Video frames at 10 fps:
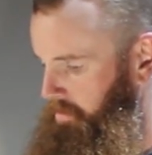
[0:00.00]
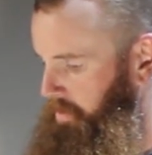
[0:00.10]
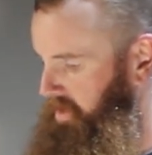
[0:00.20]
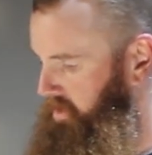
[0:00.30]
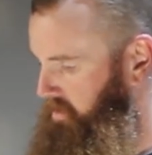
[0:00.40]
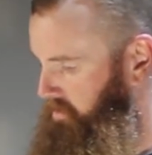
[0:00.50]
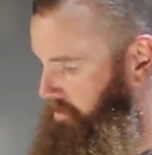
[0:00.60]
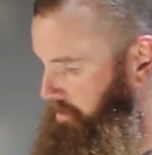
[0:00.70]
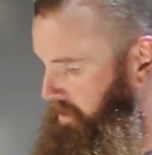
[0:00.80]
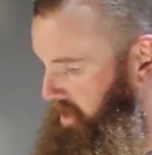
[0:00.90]

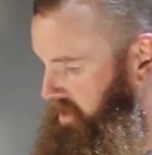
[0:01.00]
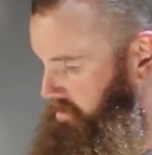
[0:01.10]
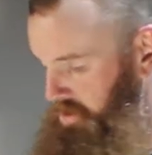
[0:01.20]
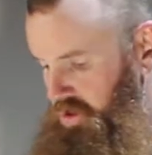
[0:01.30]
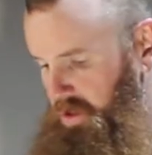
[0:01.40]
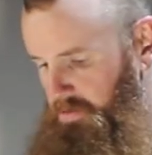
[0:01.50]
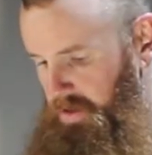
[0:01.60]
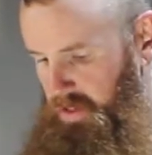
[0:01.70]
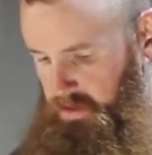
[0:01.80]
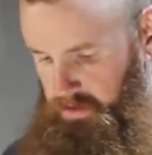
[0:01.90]
Pretty nice machine
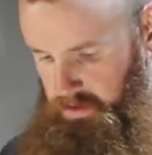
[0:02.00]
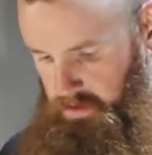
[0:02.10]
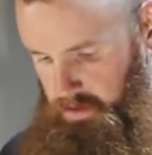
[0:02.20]
piece.